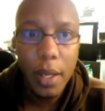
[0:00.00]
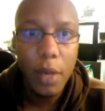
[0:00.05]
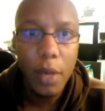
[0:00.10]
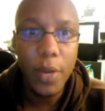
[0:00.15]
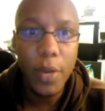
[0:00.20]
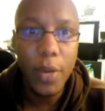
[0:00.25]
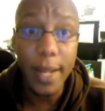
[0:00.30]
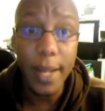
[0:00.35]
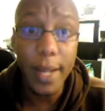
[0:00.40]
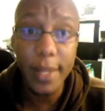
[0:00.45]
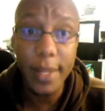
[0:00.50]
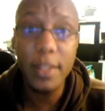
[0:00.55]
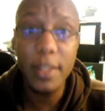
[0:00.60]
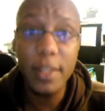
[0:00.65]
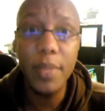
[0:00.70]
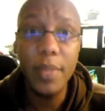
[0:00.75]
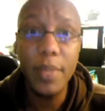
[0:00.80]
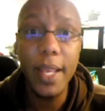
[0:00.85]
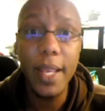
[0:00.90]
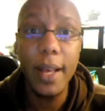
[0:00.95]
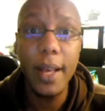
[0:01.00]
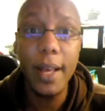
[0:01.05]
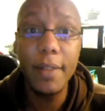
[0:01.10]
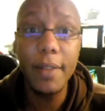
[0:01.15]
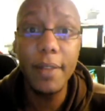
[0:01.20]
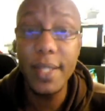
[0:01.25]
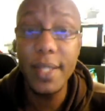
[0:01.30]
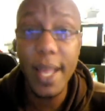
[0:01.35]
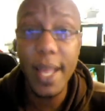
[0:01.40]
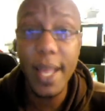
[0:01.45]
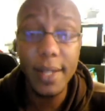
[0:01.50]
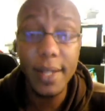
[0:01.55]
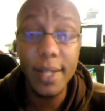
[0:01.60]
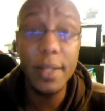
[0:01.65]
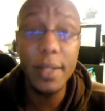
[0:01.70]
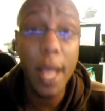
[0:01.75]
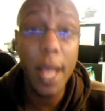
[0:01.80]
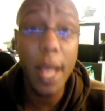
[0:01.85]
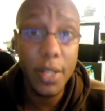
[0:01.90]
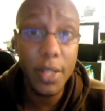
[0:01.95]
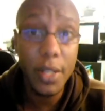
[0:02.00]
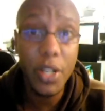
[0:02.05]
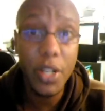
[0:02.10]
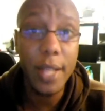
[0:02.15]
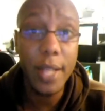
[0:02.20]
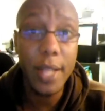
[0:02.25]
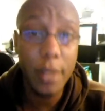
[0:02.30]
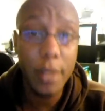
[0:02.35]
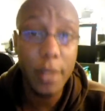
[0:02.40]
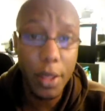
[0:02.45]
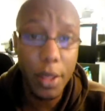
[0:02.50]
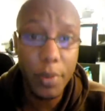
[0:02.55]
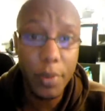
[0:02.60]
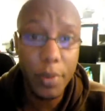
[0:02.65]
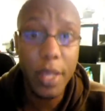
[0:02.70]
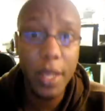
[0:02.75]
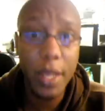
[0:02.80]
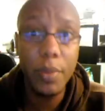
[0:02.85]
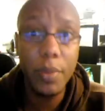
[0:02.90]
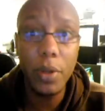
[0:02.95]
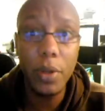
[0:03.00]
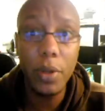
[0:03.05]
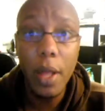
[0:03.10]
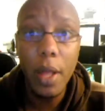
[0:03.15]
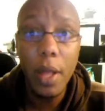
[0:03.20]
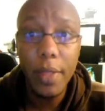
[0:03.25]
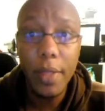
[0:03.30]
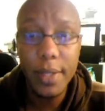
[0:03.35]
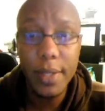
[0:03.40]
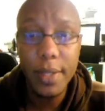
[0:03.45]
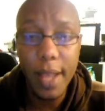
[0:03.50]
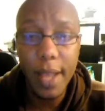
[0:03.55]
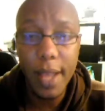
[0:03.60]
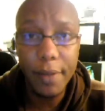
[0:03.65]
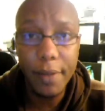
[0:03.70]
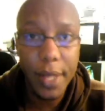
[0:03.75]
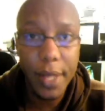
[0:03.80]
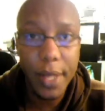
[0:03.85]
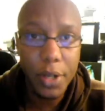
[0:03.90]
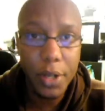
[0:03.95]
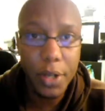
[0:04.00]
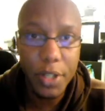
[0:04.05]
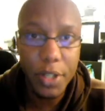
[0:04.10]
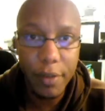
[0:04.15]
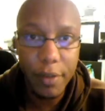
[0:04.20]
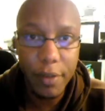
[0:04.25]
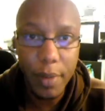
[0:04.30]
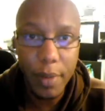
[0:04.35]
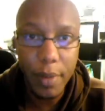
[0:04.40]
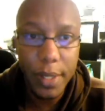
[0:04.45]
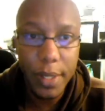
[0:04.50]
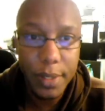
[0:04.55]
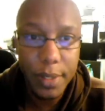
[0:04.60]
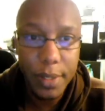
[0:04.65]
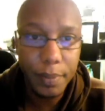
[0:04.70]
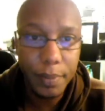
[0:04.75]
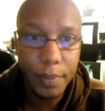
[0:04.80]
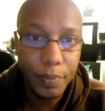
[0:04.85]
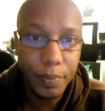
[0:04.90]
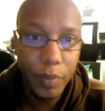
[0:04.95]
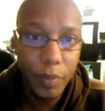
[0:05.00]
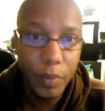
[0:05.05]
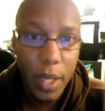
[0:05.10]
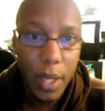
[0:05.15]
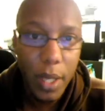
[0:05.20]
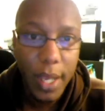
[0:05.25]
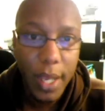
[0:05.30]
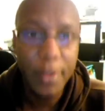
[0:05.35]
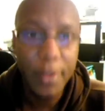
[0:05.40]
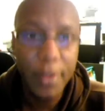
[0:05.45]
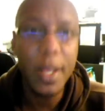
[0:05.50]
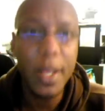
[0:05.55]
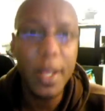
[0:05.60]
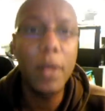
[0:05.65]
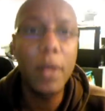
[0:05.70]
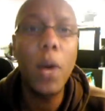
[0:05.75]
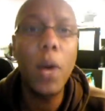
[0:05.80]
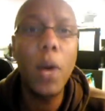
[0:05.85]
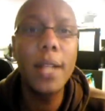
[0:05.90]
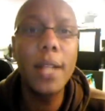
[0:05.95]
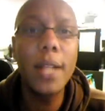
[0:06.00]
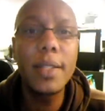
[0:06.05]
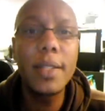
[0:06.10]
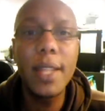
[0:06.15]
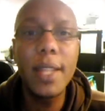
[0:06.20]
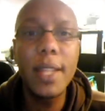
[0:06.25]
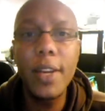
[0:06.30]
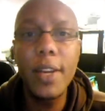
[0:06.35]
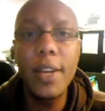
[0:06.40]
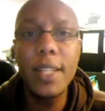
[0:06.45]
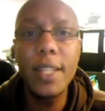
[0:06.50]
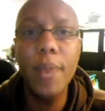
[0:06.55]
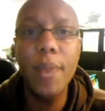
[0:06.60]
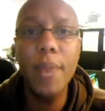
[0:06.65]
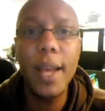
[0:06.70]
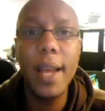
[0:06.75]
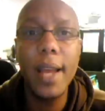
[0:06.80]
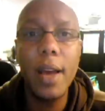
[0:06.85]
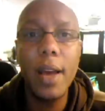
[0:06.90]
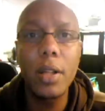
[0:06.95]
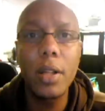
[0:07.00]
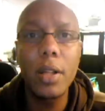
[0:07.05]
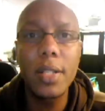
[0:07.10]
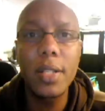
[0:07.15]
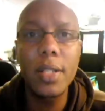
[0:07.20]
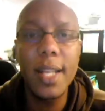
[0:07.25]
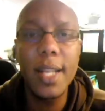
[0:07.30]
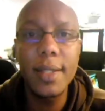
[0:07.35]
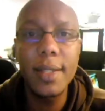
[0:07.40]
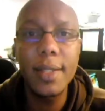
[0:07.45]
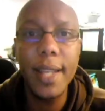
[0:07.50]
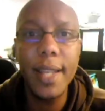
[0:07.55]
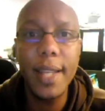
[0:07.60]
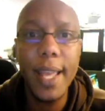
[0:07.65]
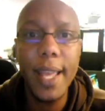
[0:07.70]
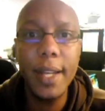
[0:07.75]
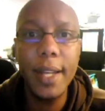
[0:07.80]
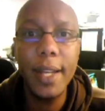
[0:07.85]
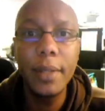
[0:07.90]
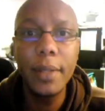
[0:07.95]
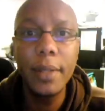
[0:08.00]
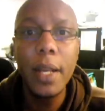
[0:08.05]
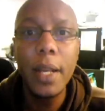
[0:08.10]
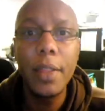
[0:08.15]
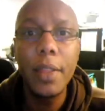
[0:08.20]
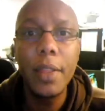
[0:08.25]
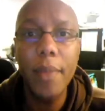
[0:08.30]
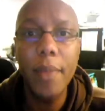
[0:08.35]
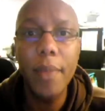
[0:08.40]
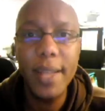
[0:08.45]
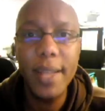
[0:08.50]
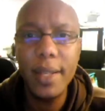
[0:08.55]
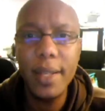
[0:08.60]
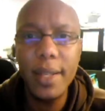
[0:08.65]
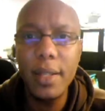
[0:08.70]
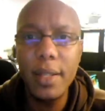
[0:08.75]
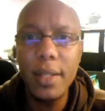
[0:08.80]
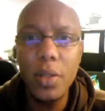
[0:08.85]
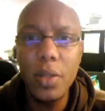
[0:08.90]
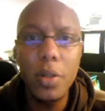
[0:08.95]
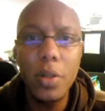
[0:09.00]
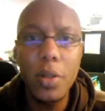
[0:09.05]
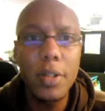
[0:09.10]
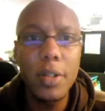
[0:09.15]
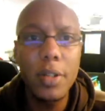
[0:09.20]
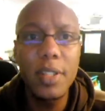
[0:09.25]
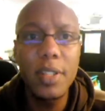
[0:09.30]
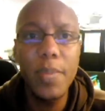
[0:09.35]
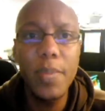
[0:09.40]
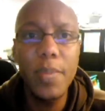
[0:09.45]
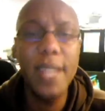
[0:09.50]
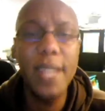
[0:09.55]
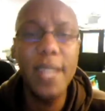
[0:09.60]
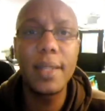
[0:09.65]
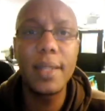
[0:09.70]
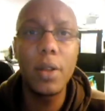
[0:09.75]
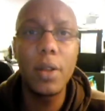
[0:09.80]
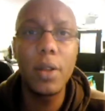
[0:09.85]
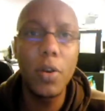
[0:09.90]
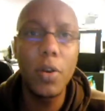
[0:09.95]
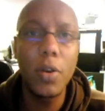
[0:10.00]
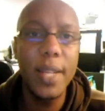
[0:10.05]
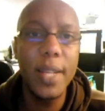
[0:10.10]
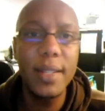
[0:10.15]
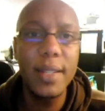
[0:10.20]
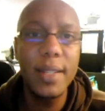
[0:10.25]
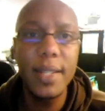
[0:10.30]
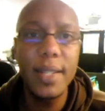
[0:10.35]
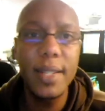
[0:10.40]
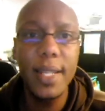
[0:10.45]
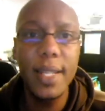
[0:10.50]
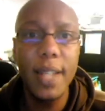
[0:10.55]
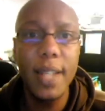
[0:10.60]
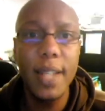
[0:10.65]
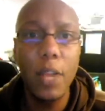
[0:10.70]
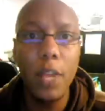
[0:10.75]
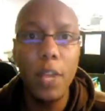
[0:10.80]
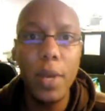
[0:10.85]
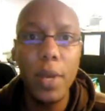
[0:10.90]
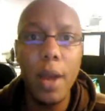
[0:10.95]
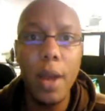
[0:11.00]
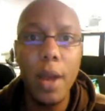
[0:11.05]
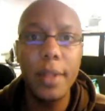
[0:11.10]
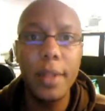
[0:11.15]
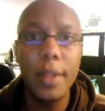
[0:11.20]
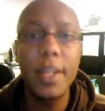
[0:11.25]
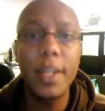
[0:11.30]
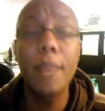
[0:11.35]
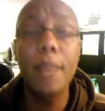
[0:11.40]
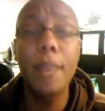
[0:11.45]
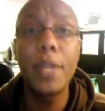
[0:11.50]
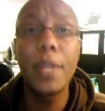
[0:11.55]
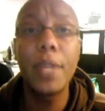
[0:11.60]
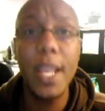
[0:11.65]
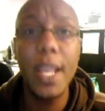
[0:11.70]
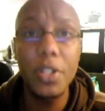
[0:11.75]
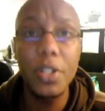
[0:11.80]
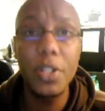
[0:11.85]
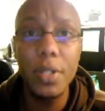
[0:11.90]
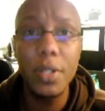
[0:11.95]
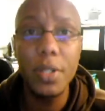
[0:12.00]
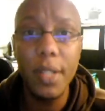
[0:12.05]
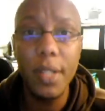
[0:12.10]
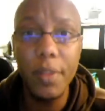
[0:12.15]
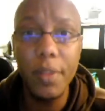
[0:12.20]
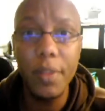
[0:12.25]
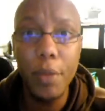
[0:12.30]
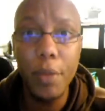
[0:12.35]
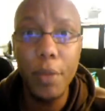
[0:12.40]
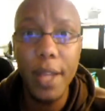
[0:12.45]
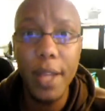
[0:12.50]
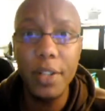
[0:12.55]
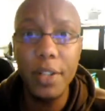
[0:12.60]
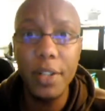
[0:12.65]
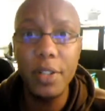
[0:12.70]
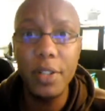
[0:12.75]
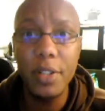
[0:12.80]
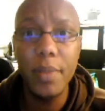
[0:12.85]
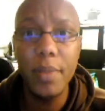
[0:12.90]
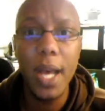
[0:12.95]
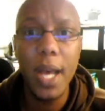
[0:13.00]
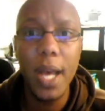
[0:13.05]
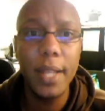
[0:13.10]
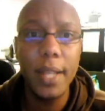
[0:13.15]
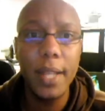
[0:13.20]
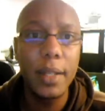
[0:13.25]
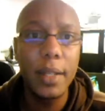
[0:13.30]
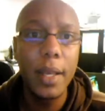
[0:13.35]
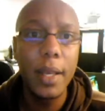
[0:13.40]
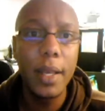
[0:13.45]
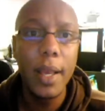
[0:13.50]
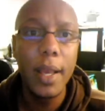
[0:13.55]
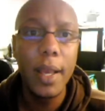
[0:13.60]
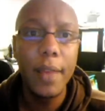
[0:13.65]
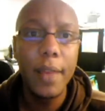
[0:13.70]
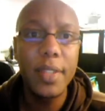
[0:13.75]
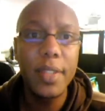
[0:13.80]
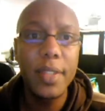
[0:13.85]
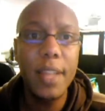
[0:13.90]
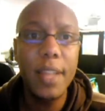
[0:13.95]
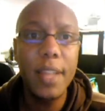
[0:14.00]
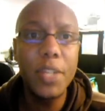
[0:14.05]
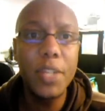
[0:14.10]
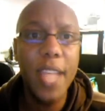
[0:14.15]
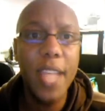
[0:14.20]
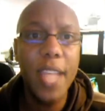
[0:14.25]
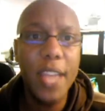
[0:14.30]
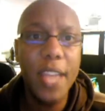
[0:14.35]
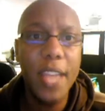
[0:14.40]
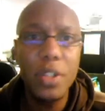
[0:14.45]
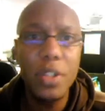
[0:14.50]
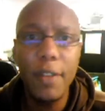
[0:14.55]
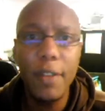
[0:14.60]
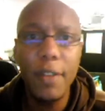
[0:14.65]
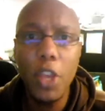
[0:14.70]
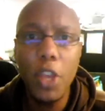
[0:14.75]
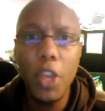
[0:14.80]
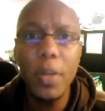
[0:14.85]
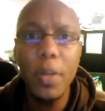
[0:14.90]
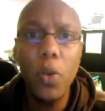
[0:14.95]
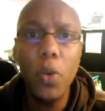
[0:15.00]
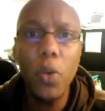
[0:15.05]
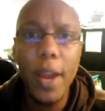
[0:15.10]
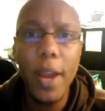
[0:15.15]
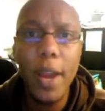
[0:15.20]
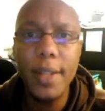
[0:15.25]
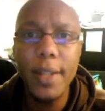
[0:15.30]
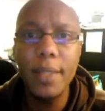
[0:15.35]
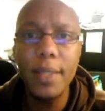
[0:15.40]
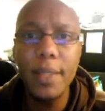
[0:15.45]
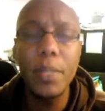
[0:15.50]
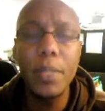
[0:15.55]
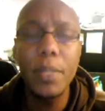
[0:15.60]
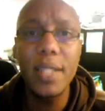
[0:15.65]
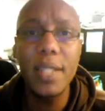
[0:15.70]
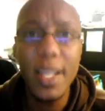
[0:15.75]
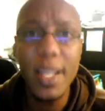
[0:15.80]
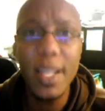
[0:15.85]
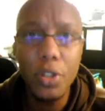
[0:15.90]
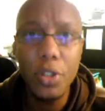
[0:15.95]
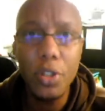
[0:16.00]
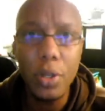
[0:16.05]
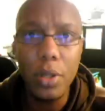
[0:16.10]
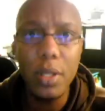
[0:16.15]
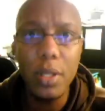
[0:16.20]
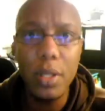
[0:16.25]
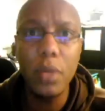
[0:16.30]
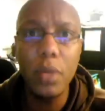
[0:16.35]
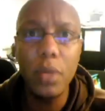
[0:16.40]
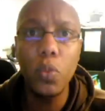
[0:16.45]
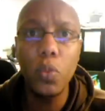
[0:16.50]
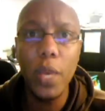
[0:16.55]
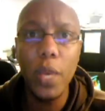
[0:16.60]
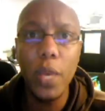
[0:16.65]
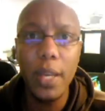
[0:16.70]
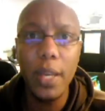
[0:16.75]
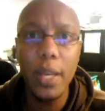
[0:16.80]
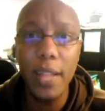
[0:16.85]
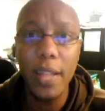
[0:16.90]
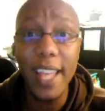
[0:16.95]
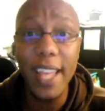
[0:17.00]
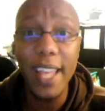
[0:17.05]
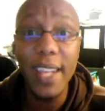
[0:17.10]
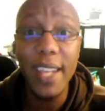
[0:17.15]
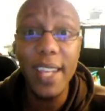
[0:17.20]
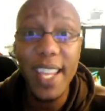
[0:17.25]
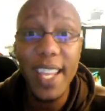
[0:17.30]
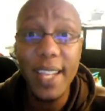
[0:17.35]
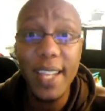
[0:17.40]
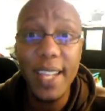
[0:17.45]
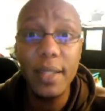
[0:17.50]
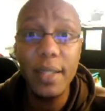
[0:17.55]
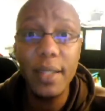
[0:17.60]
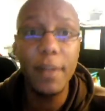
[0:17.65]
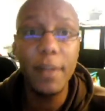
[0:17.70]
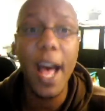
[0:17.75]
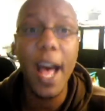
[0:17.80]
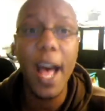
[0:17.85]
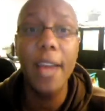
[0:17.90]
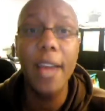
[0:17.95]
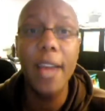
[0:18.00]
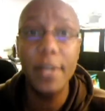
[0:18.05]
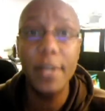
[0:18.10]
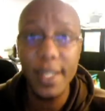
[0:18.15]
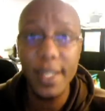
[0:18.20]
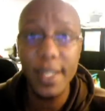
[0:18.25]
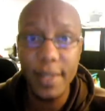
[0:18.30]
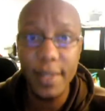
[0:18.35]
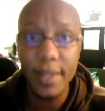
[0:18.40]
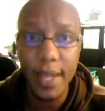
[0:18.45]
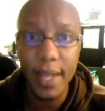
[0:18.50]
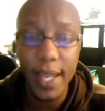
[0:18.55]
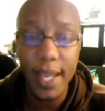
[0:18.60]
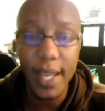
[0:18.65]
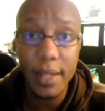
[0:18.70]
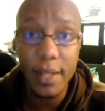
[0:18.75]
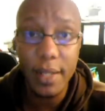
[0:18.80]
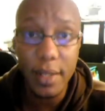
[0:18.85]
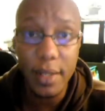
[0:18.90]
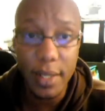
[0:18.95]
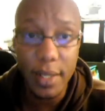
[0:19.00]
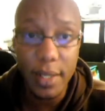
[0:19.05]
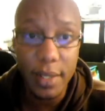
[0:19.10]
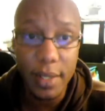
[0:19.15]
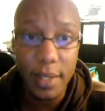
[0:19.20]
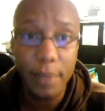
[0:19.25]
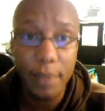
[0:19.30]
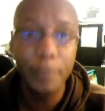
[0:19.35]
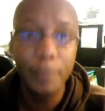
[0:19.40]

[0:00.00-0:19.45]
What I didn't speak of is that it's not just other people that siphon energy from us. In the Don Juan series by Carlos Castaneda, the Mexican sorcerer speaks in horrendous detail regarding the depredations of the predator's mind, the subjugation of human awareness and potential to the will and needs of higher density entities.